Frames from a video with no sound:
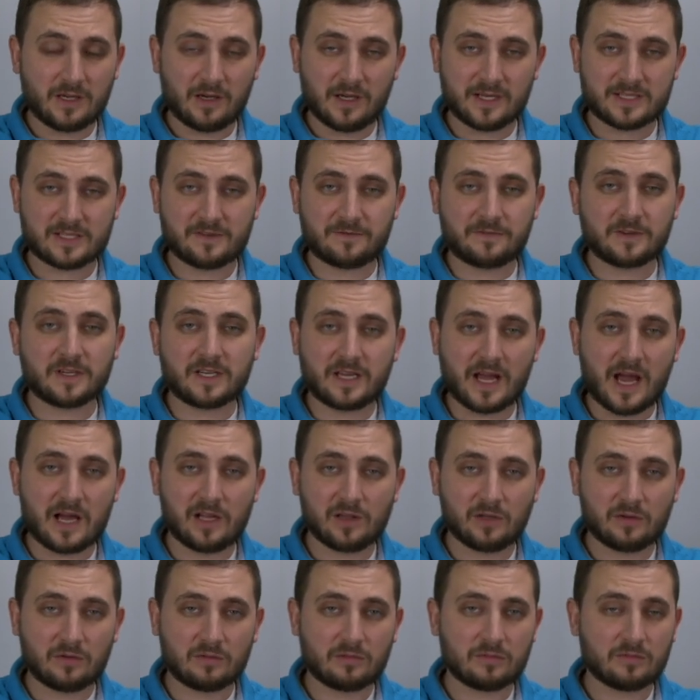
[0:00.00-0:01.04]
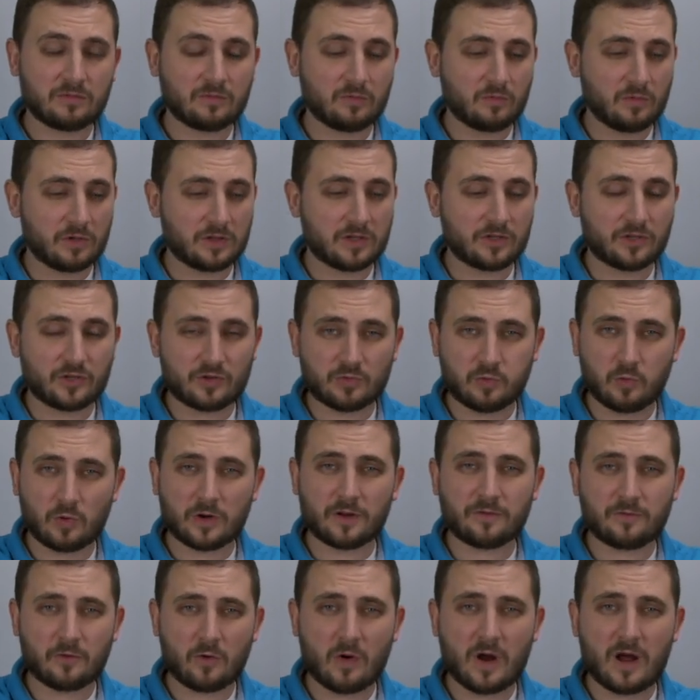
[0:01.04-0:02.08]
as a free download with the
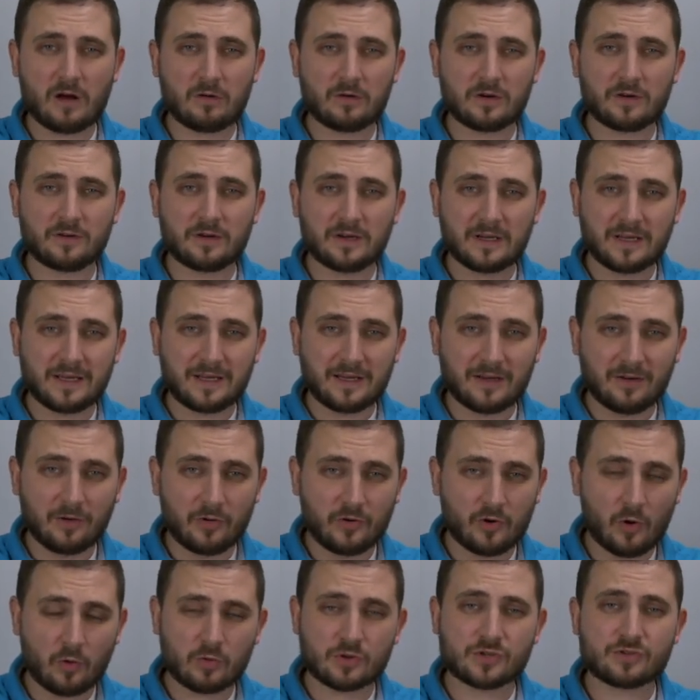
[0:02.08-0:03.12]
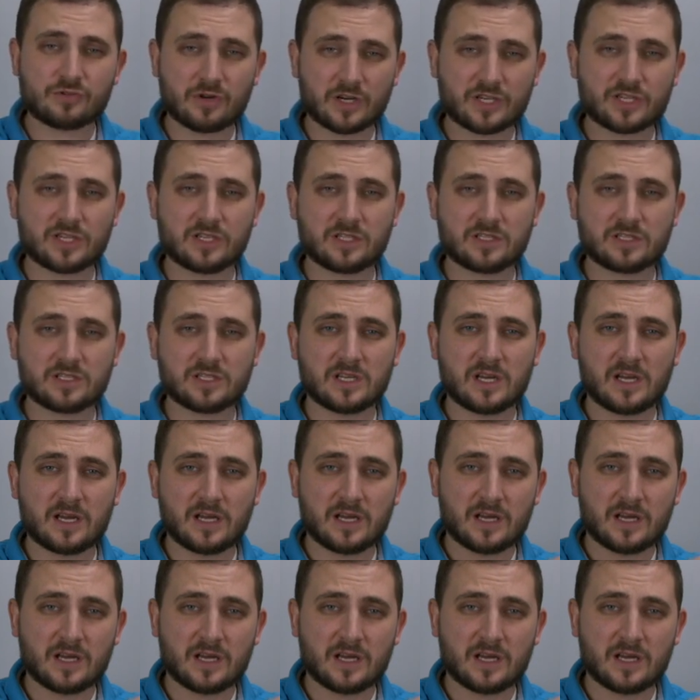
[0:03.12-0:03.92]
24-hour no restrictions